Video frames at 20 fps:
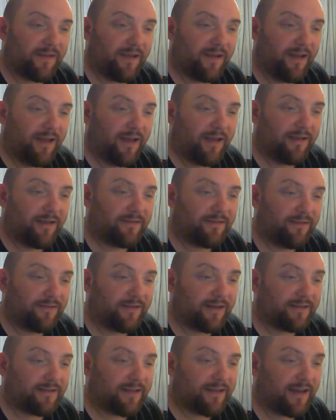As soon
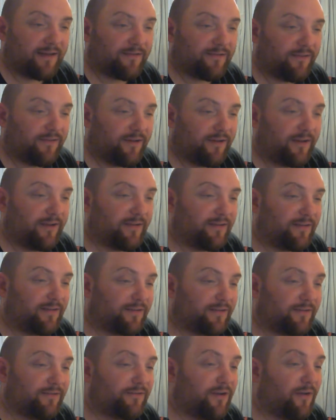as they censor
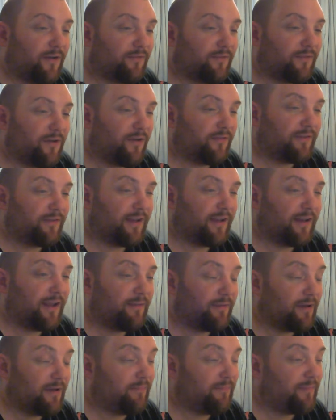controlled content,
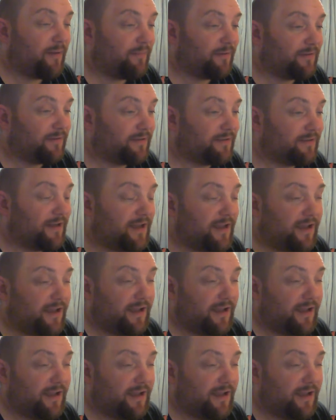they become publishers.